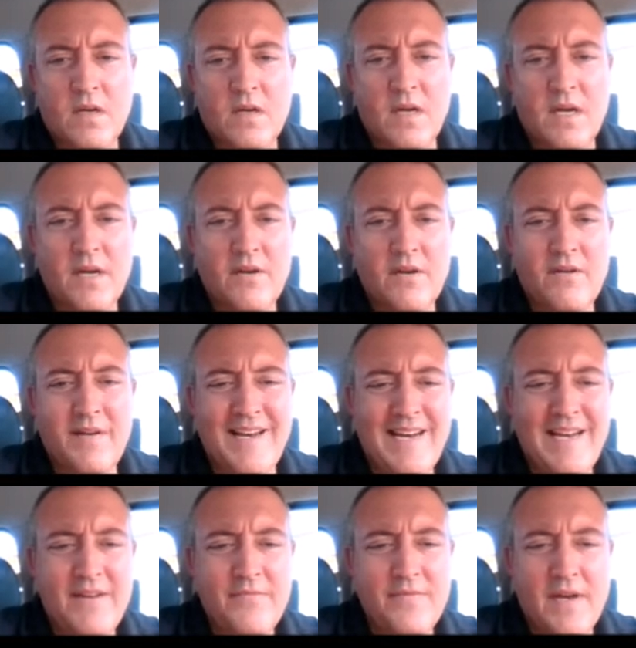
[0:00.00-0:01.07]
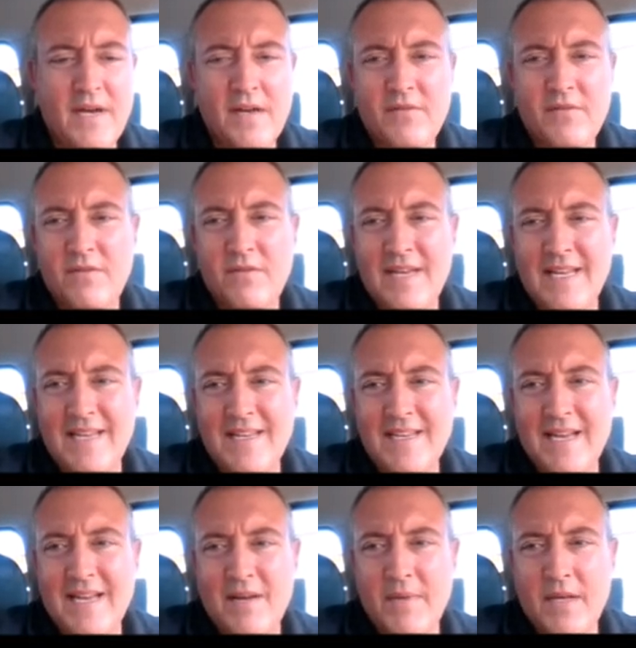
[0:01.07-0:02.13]
185 unique
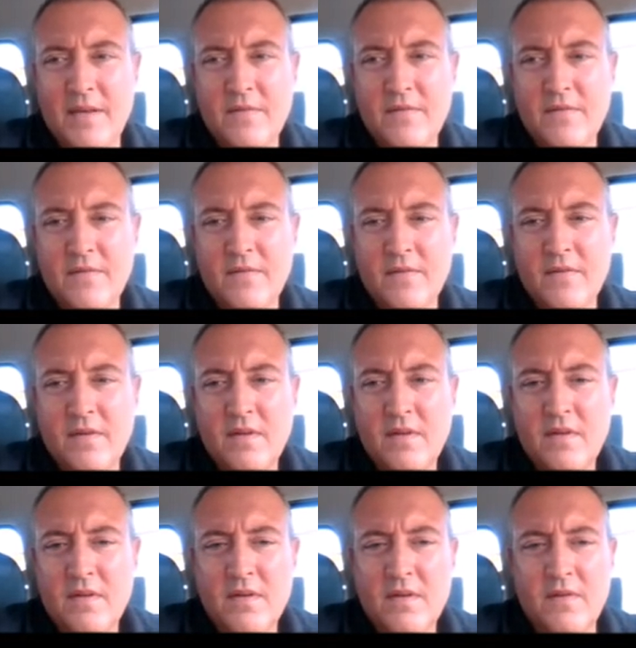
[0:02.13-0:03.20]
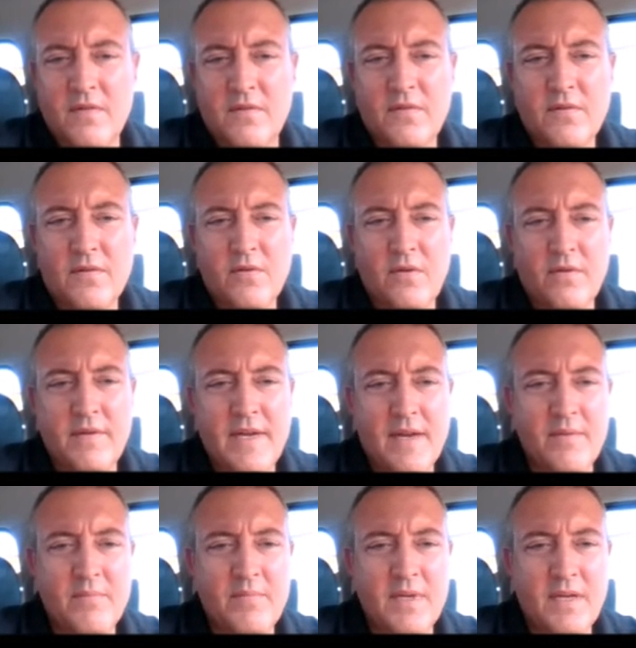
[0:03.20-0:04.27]
comments. Let's scroll
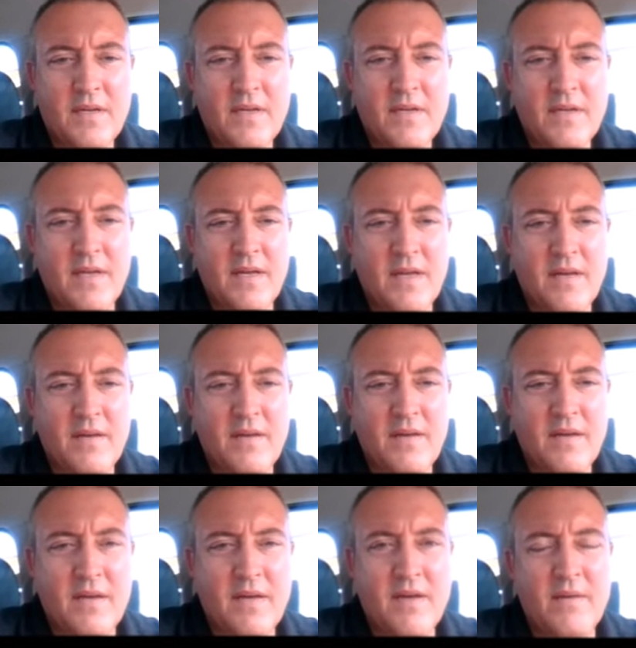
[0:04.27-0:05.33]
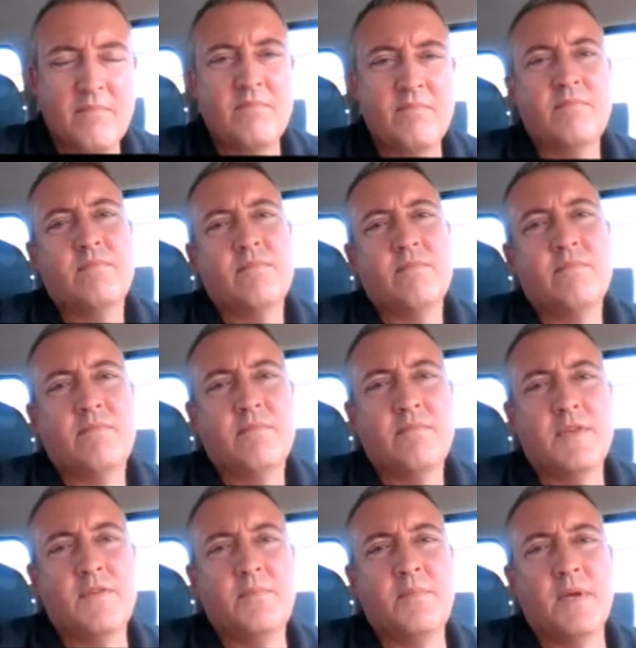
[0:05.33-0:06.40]
down a bit and um,
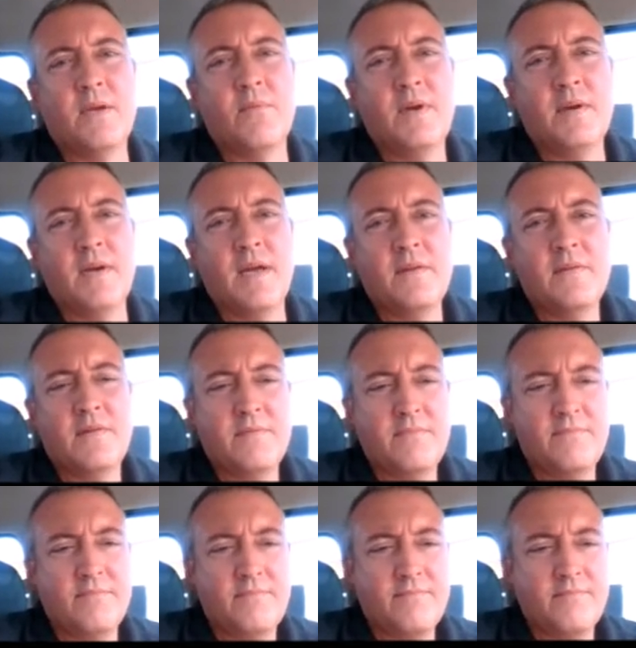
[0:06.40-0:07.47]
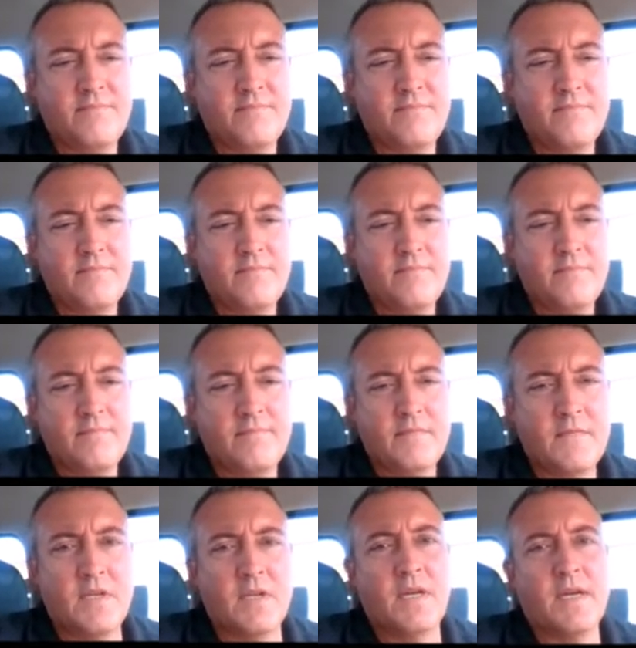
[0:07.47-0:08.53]
let's pick a winner, guys.
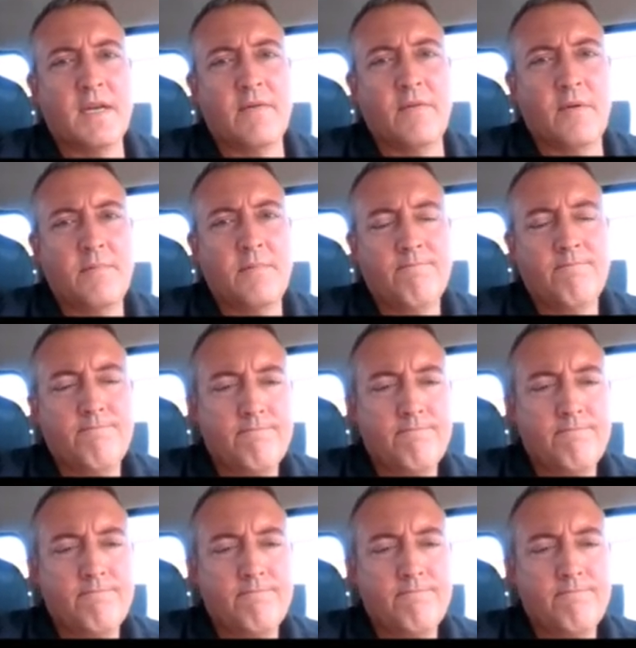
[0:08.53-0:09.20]
Good luck, everyone.